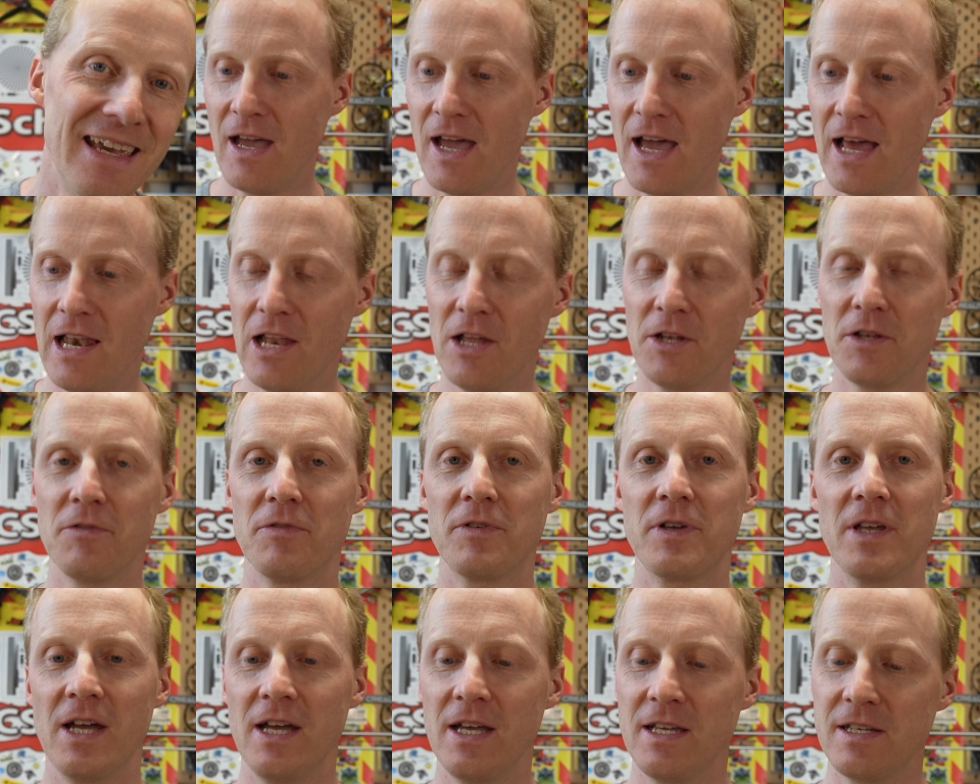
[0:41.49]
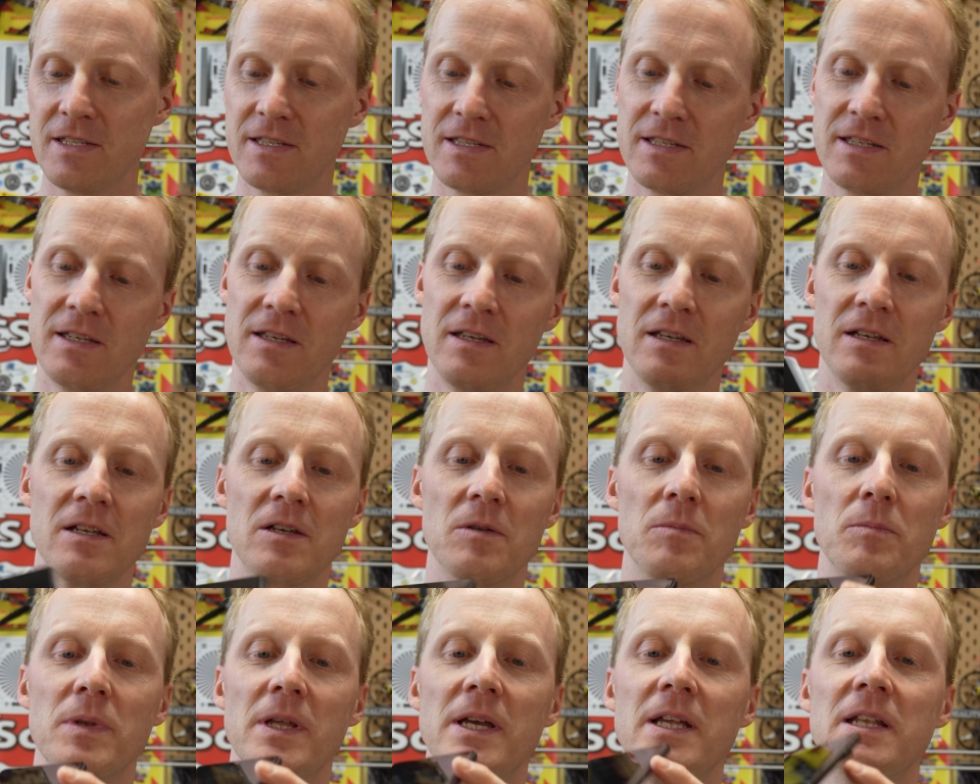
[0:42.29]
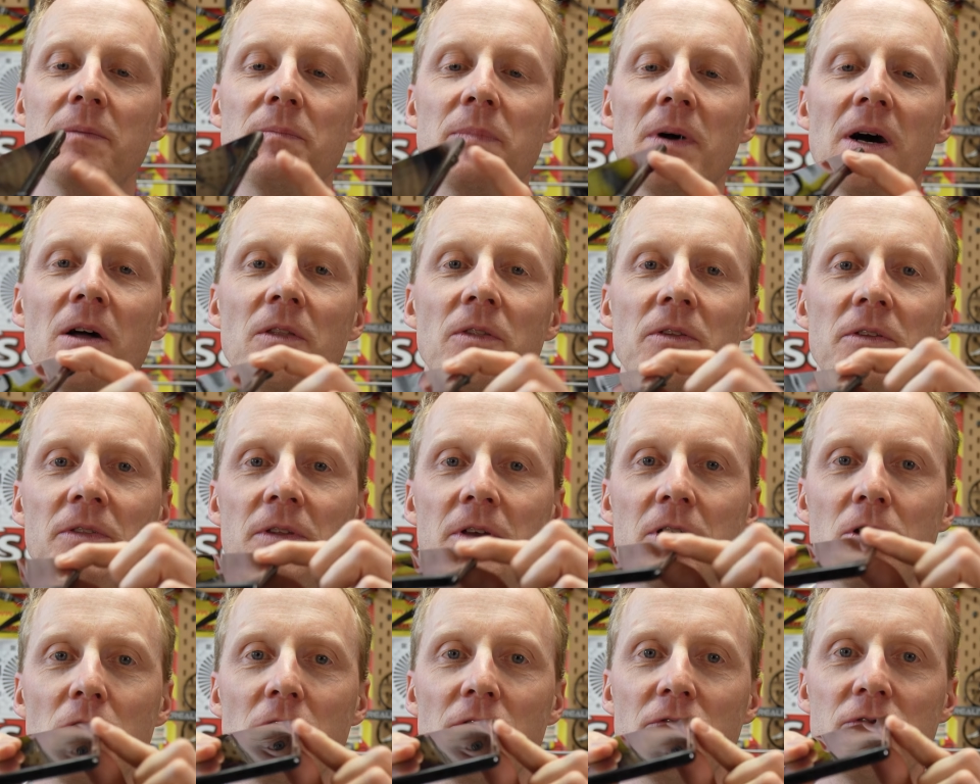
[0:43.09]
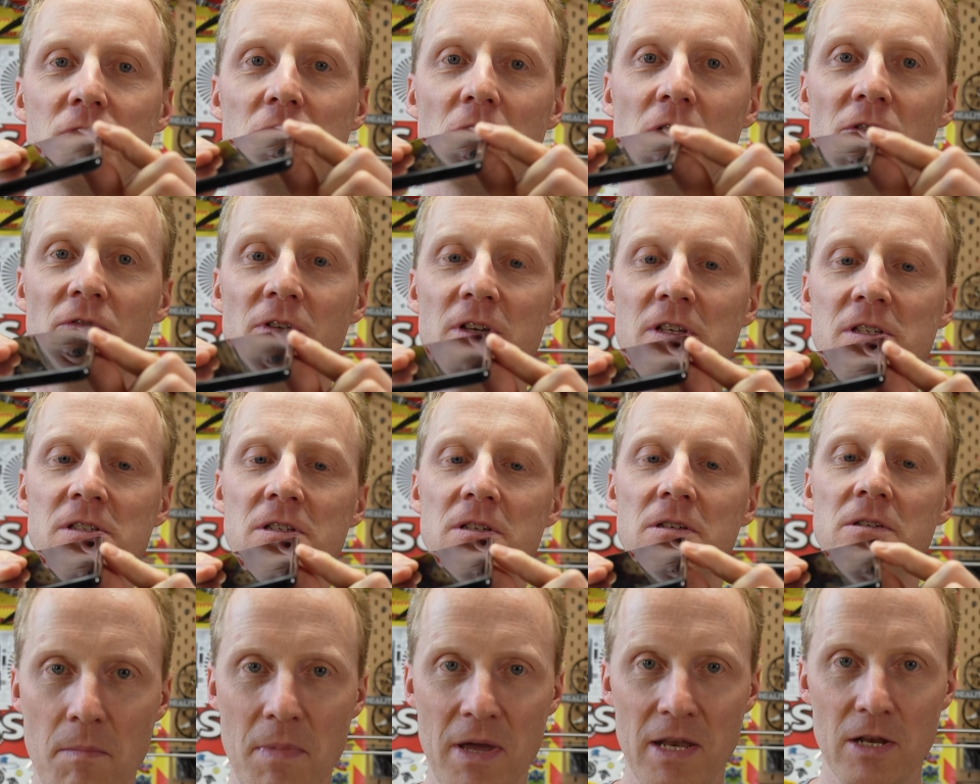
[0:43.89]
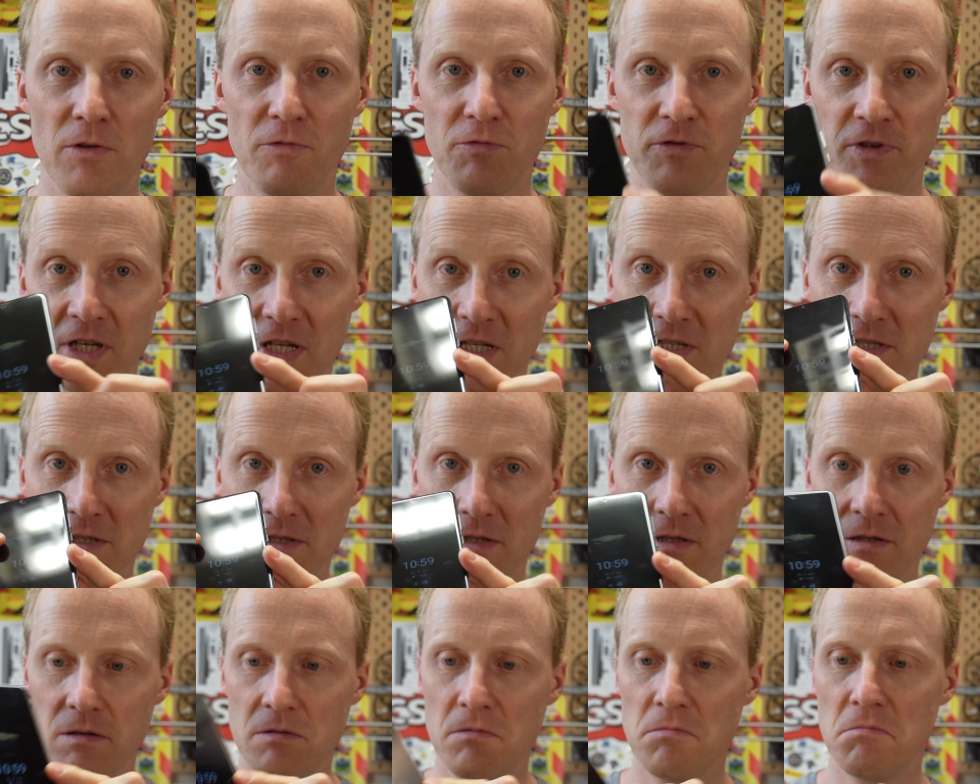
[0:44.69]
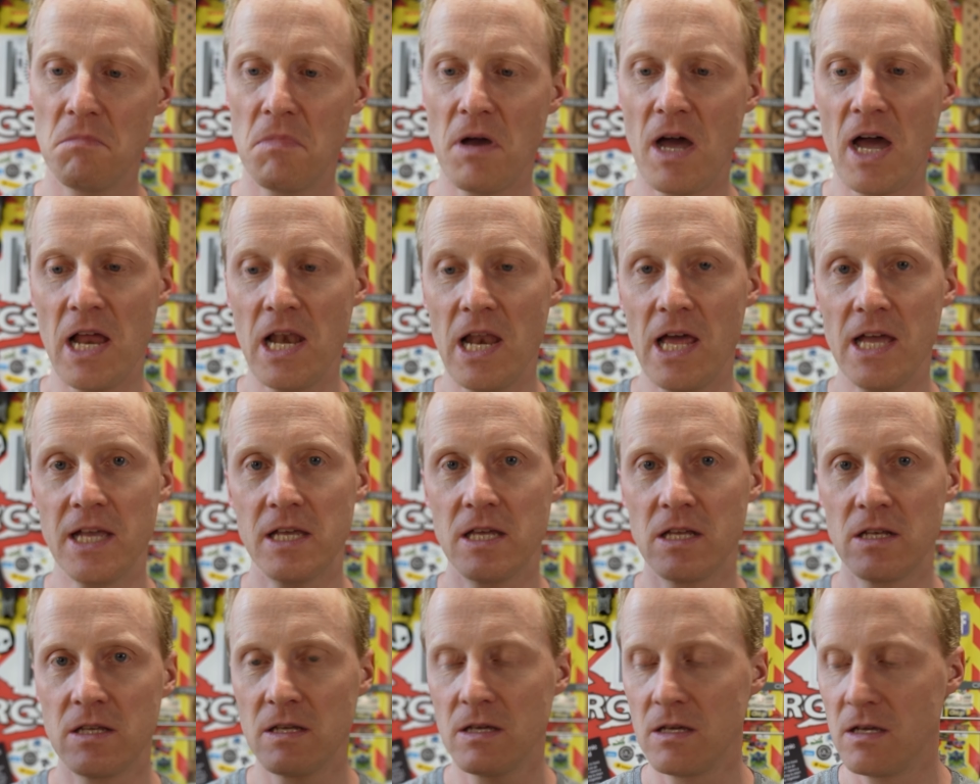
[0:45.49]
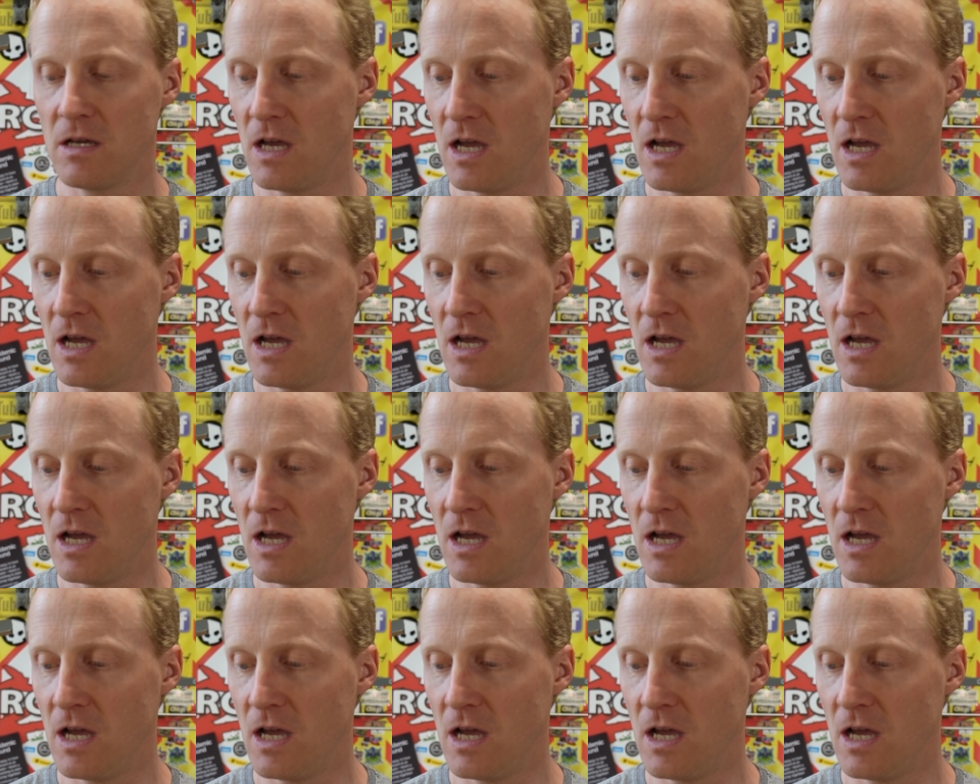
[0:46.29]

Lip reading: A lot of guys complained about the curved surface. Matter of taste, I like it.